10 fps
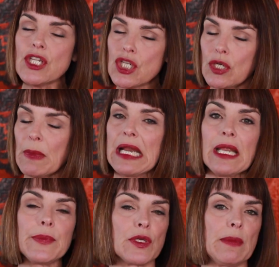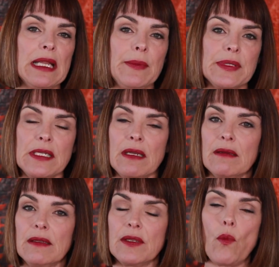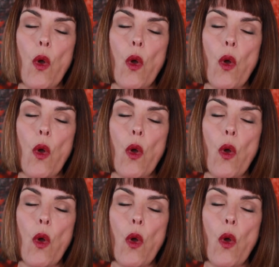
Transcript: I chew my lips, so my lipstick,